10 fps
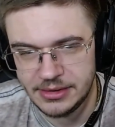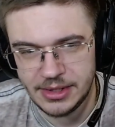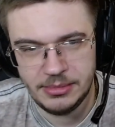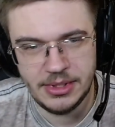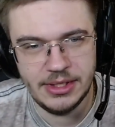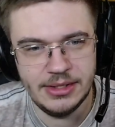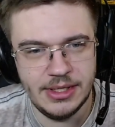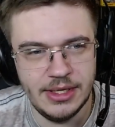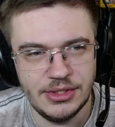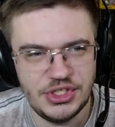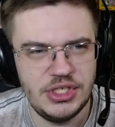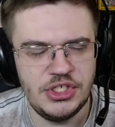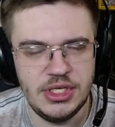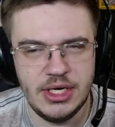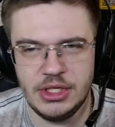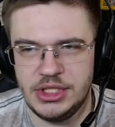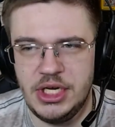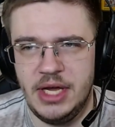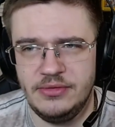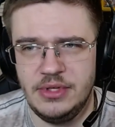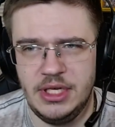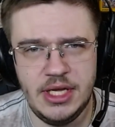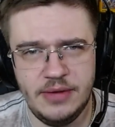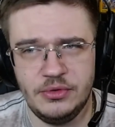I mean, yeah, he have